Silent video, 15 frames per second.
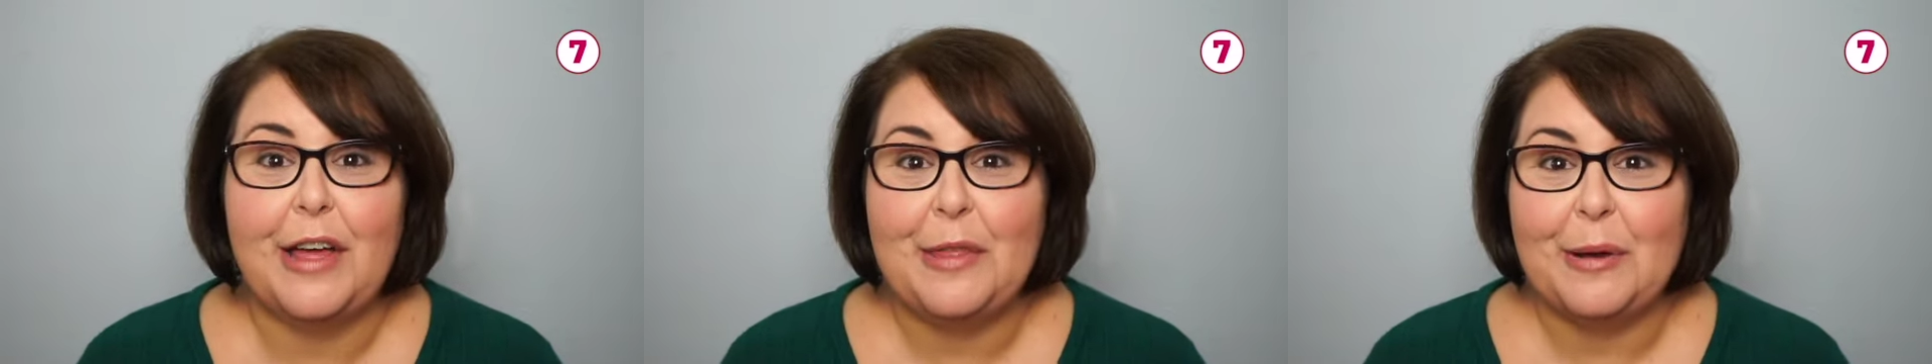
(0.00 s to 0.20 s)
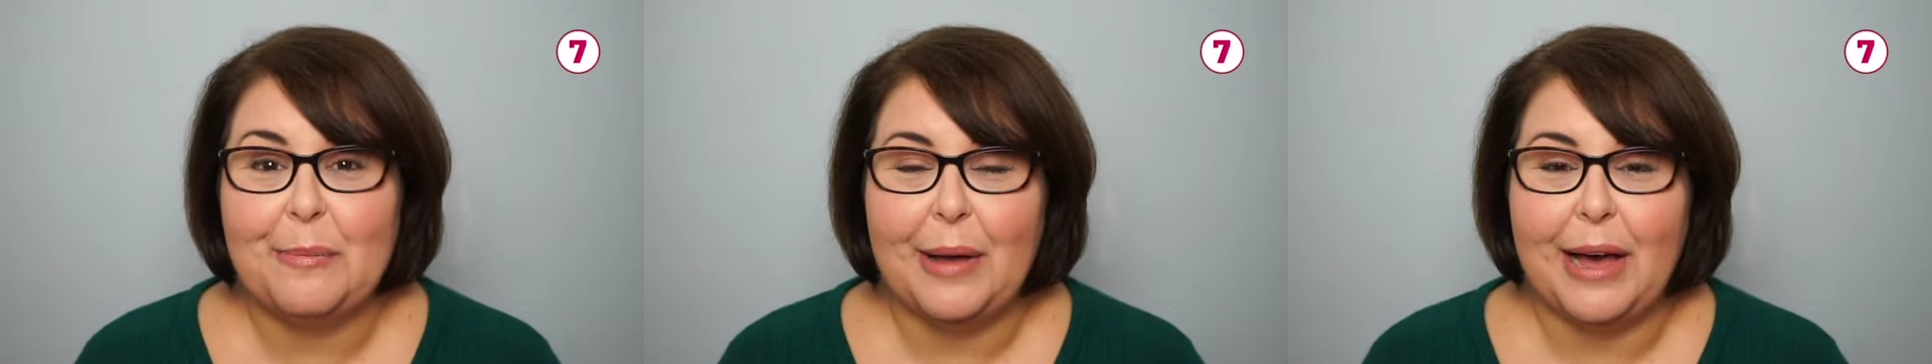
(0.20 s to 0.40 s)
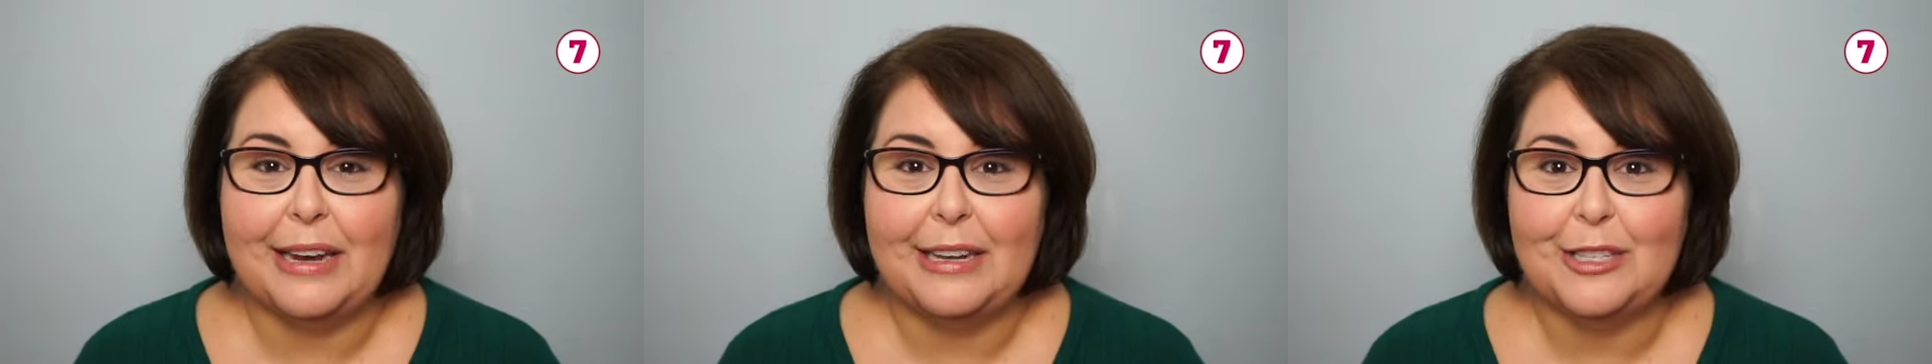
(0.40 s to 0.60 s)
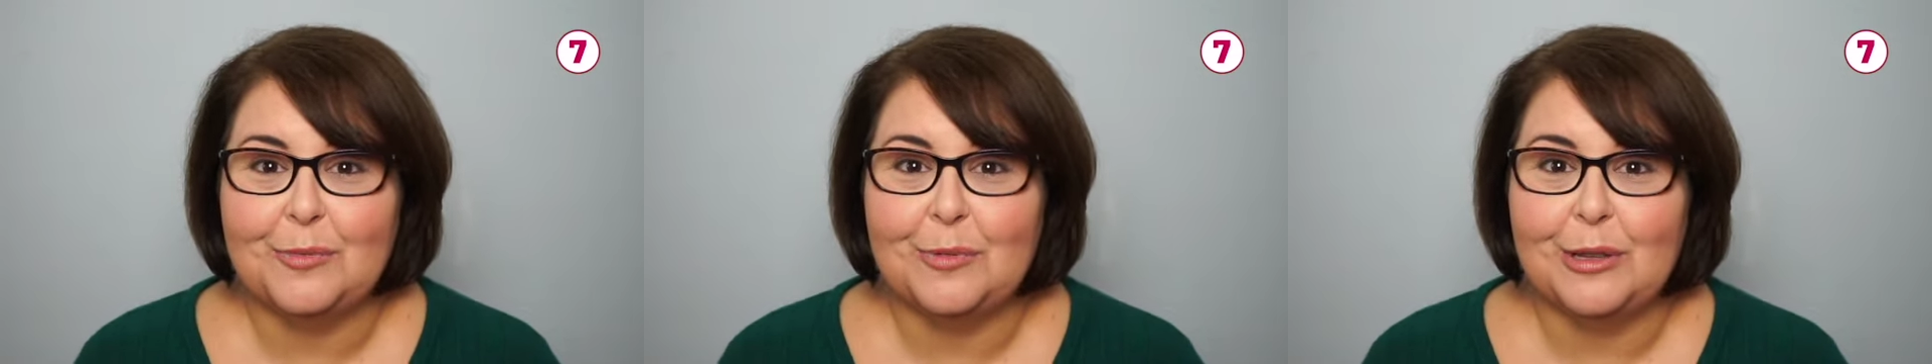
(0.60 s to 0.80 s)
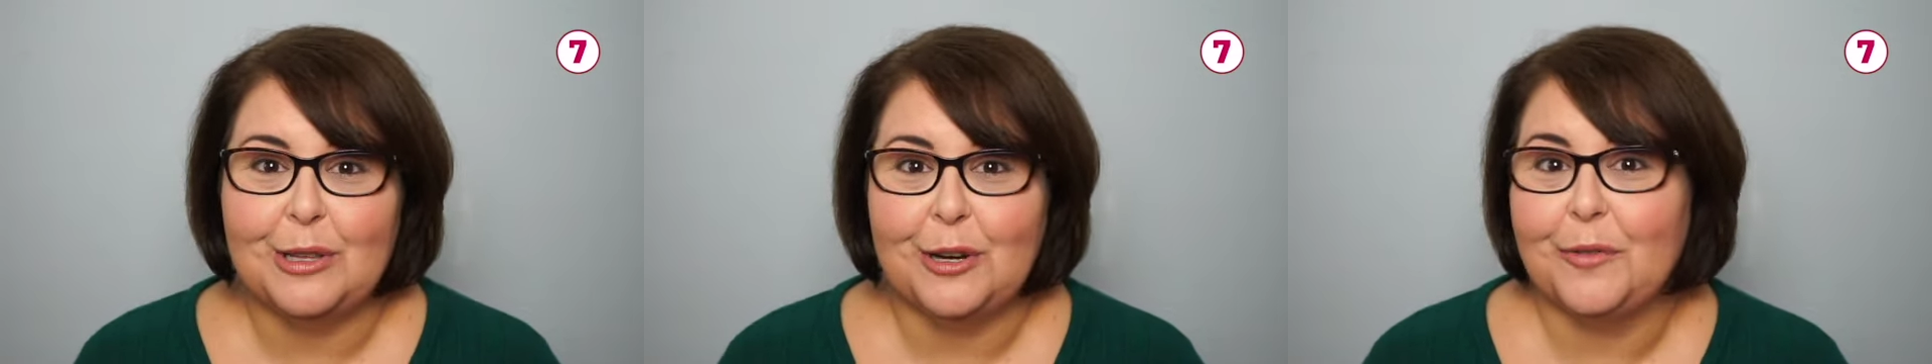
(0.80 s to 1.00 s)
and their bodies
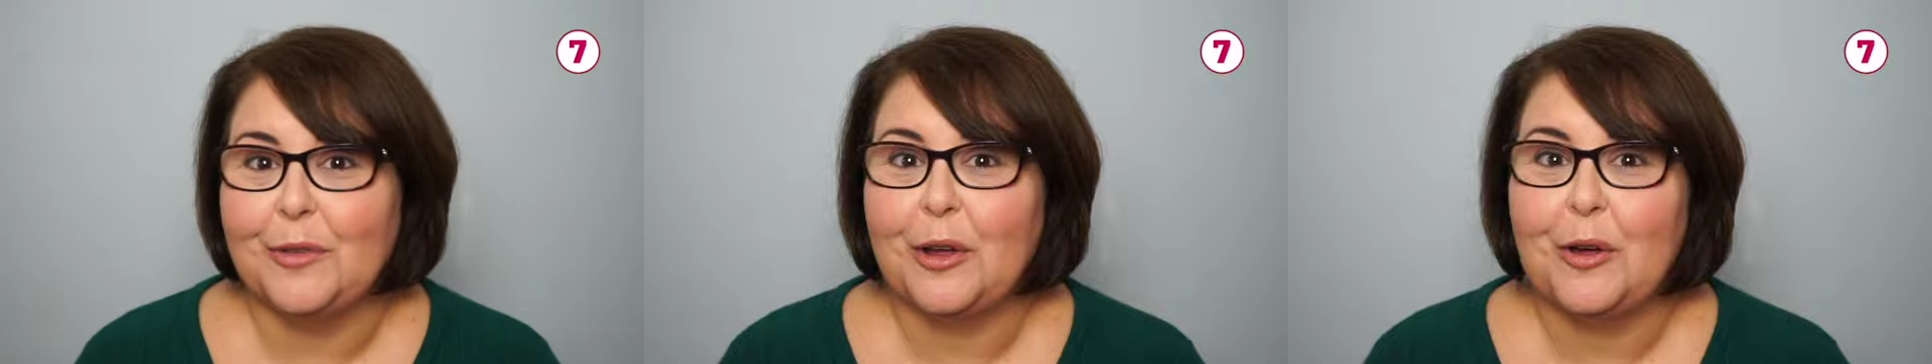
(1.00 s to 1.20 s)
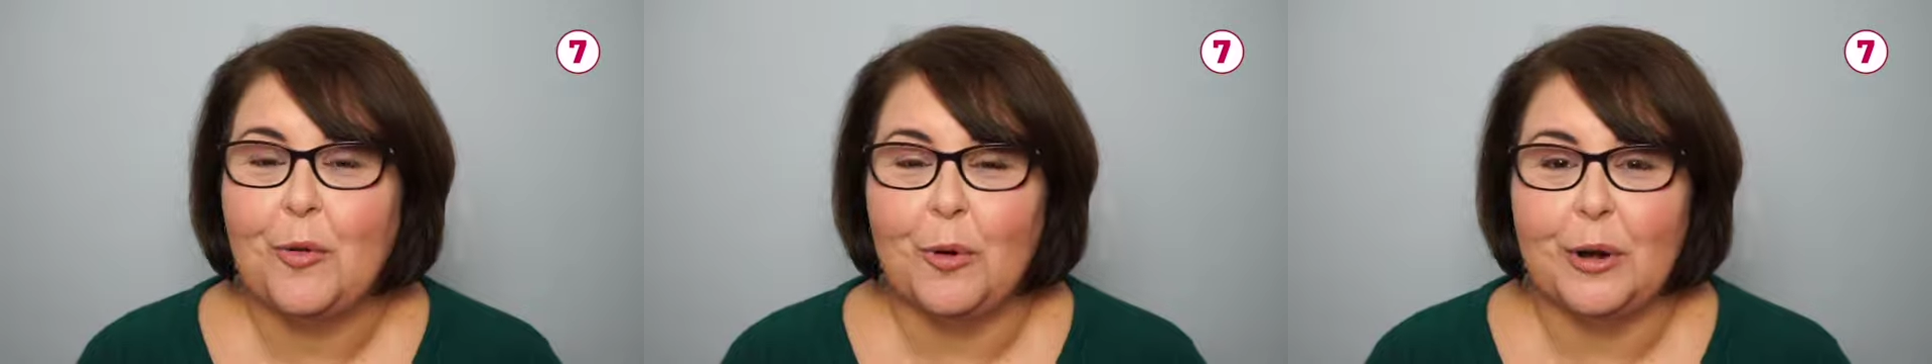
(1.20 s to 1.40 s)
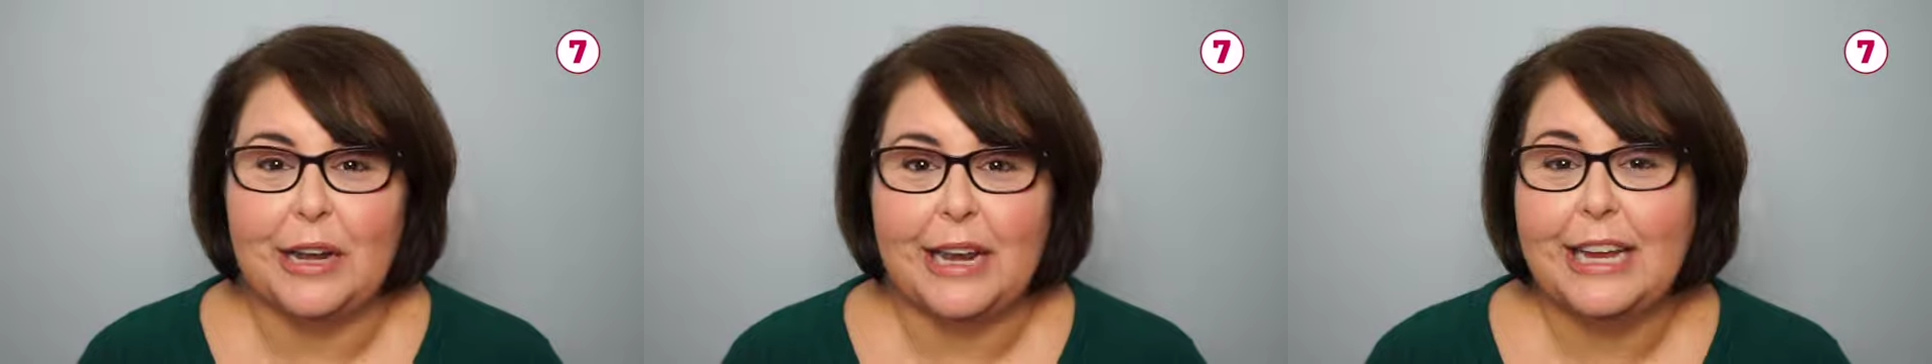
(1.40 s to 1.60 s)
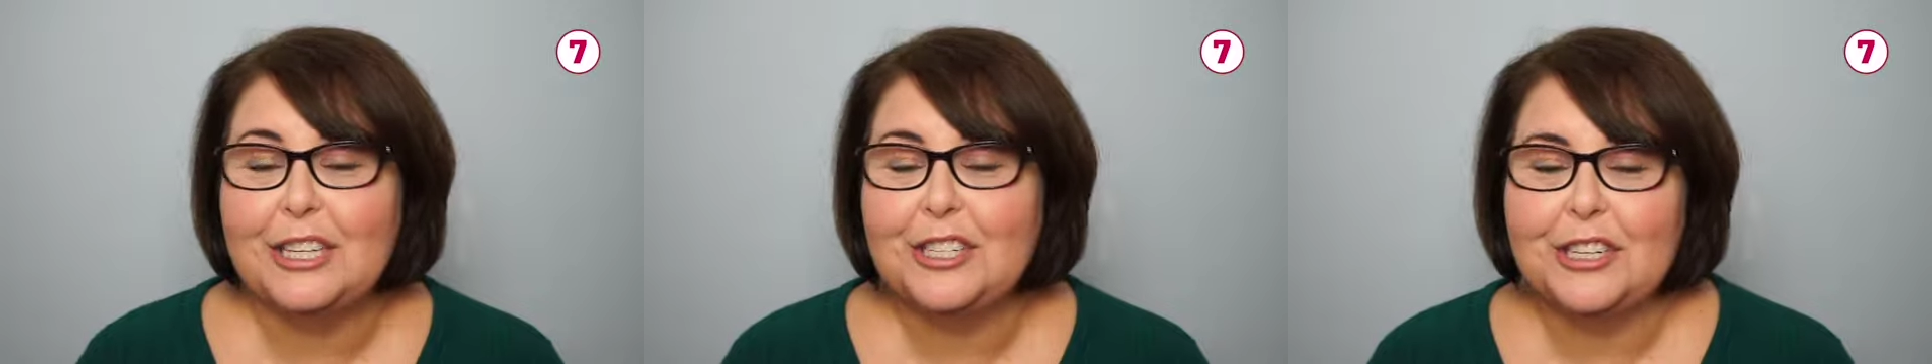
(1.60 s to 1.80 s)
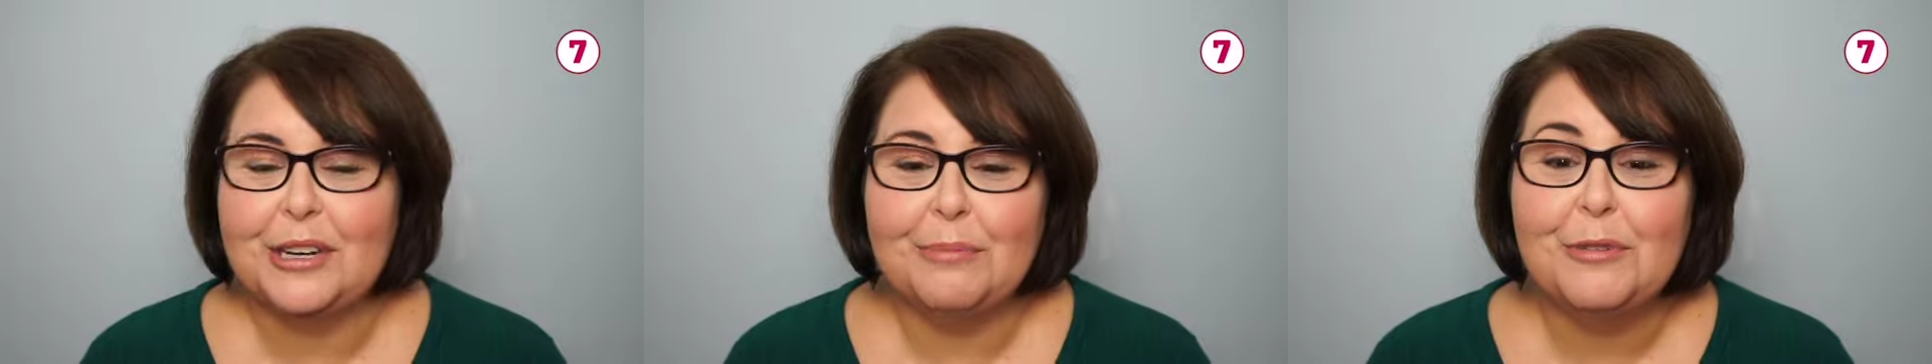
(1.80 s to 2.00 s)
will learn the
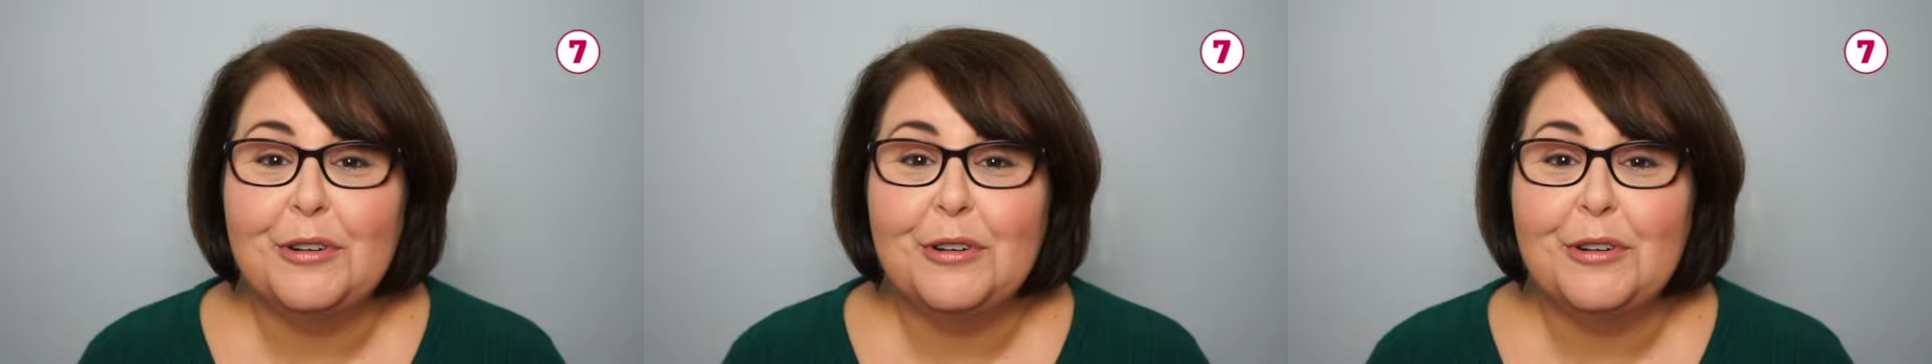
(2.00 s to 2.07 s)
coordination and